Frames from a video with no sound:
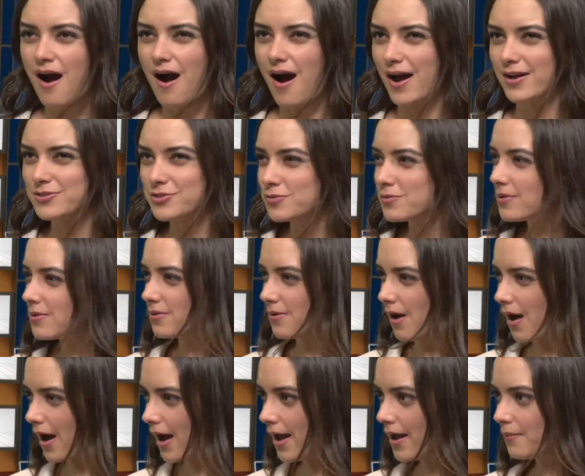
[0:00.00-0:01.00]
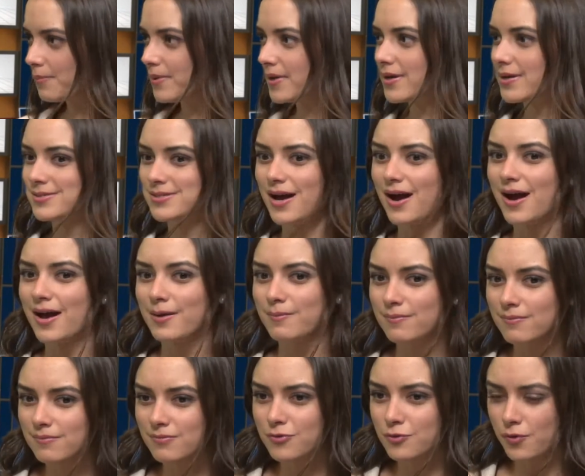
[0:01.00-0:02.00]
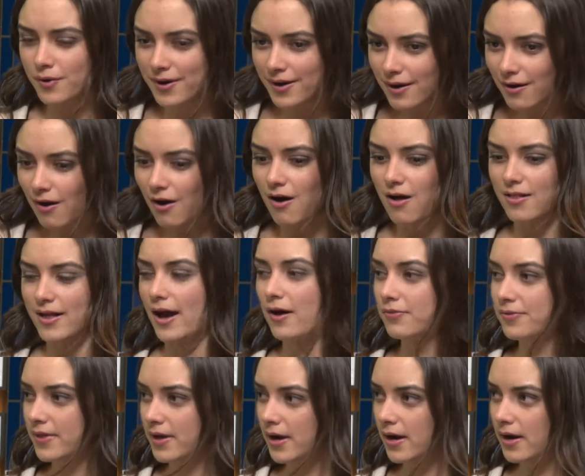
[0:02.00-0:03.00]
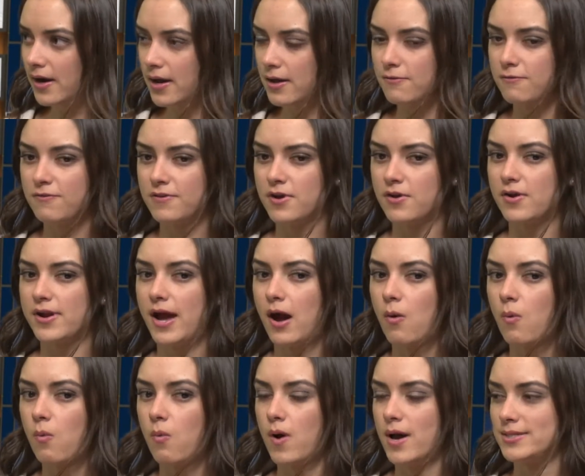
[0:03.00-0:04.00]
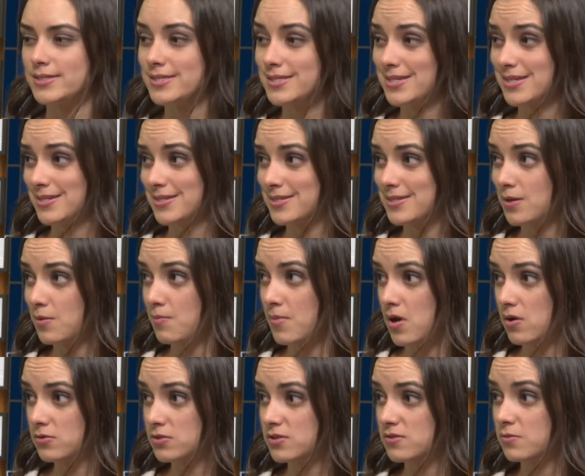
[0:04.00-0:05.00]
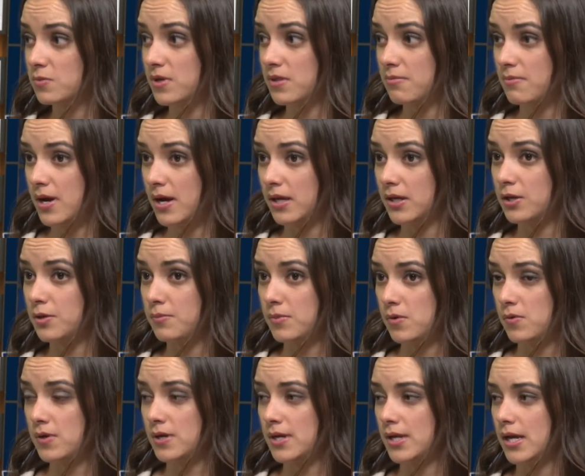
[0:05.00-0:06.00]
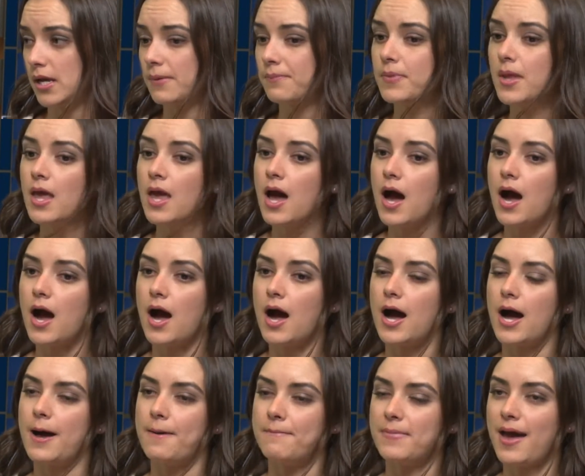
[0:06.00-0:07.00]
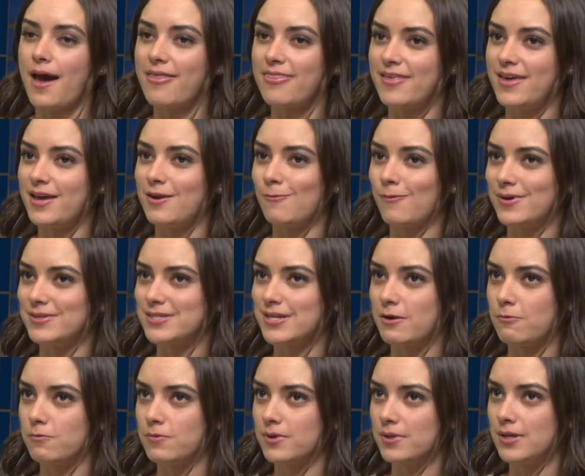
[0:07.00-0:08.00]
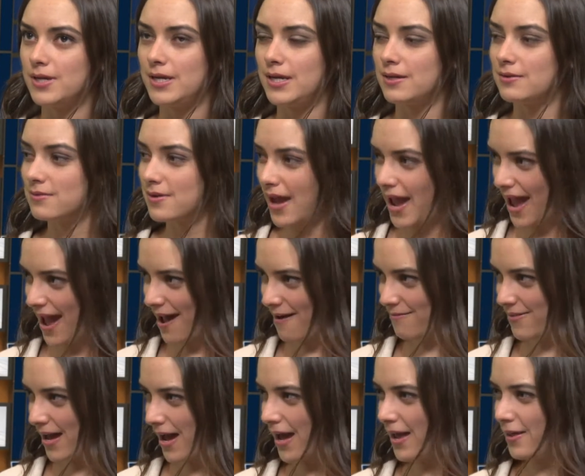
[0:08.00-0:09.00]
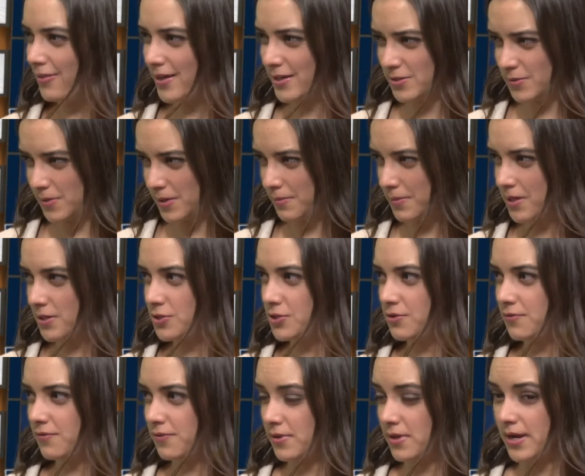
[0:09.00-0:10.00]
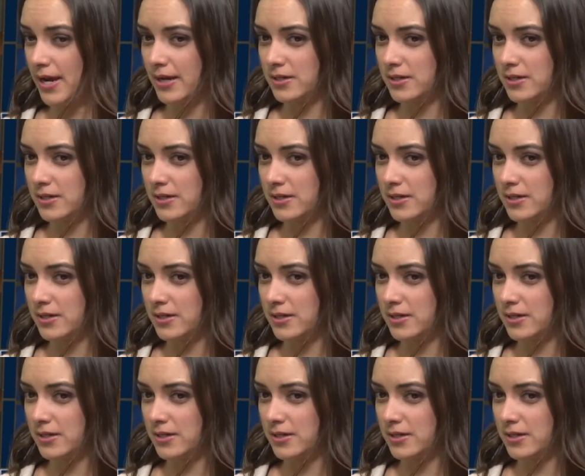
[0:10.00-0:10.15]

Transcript: I do a lot because I'm throwing it mm. all out there and figuring out what sticks the most with my community. Um, and then once I really have that, and that's what I'm going to do for the -hmm.